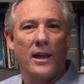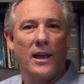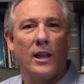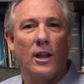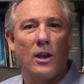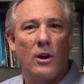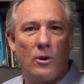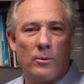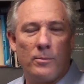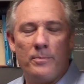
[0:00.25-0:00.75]

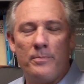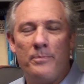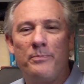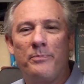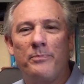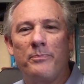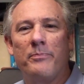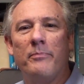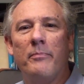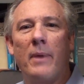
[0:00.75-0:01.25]
Hello,
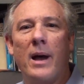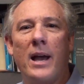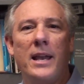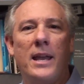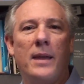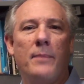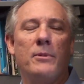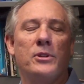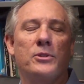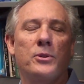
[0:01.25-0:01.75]
my
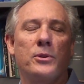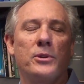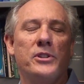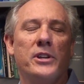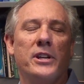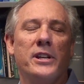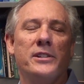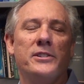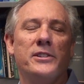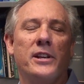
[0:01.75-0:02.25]
name is
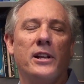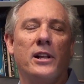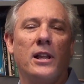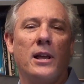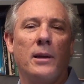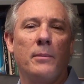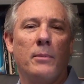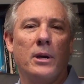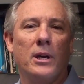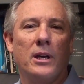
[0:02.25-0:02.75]
Ansel.
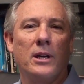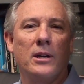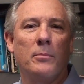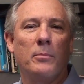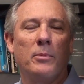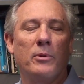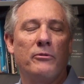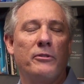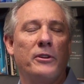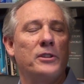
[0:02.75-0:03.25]
I'm a
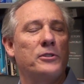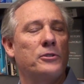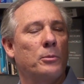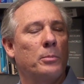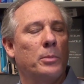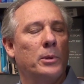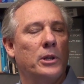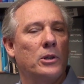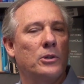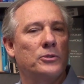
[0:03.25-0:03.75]
professor
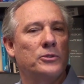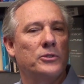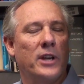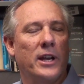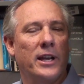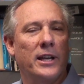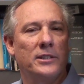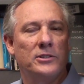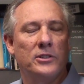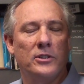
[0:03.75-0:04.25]
of political
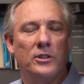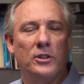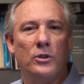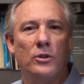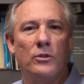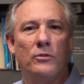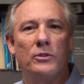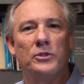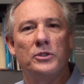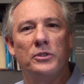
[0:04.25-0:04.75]
science at the
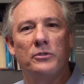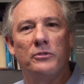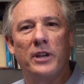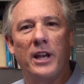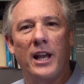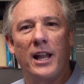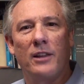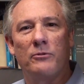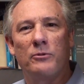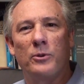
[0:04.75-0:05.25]
University of
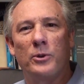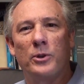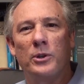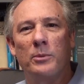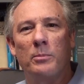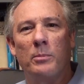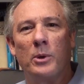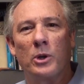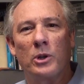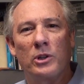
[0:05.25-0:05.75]

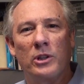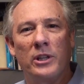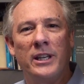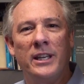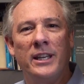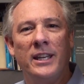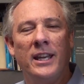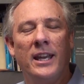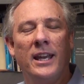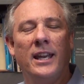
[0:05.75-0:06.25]
California,
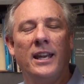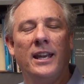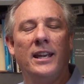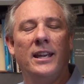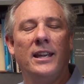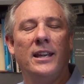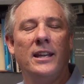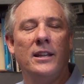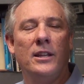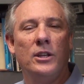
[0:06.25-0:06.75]
Berkeley
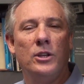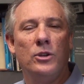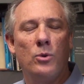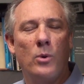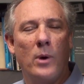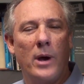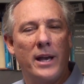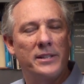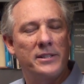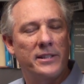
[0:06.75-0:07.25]
in the
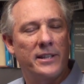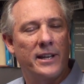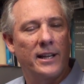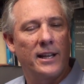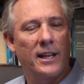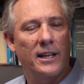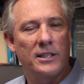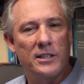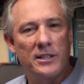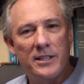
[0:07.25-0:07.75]
US, and
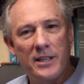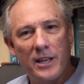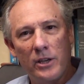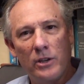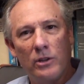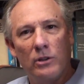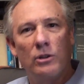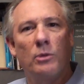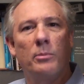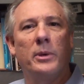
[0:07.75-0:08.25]
I'd like to tell
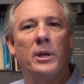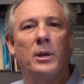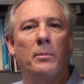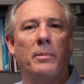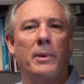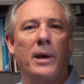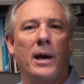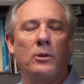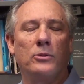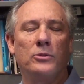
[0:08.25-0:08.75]
you a little bit
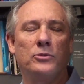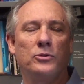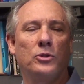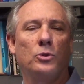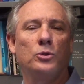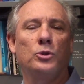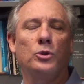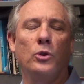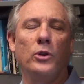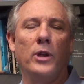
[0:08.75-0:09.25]
about
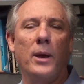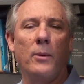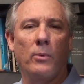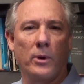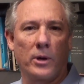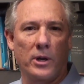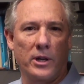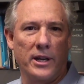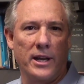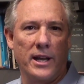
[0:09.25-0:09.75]
social
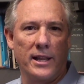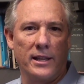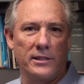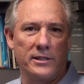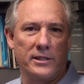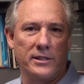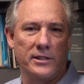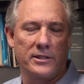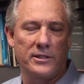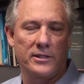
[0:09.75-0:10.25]
network
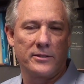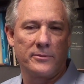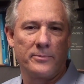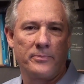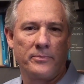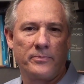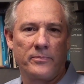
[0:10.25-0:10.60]
analysis.